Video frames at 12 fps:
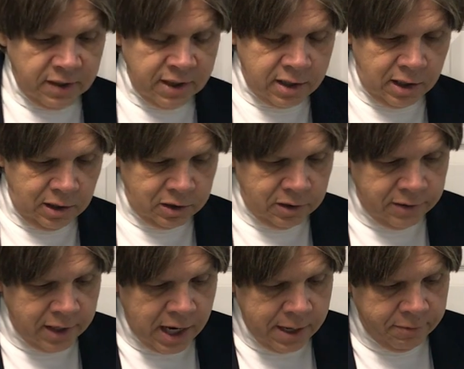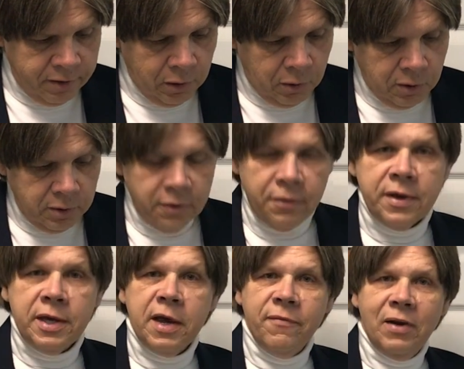he called on the name of the Lord,
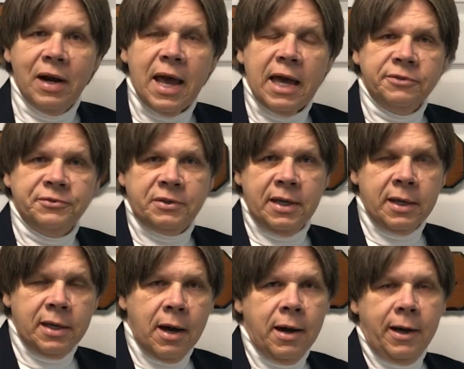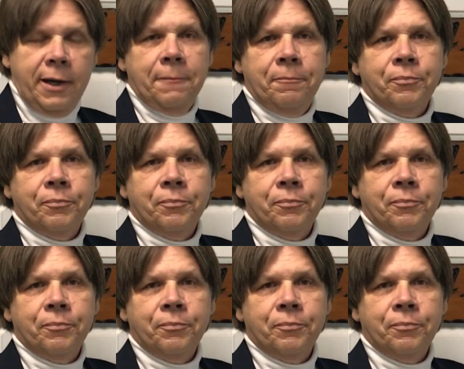the everlasting God.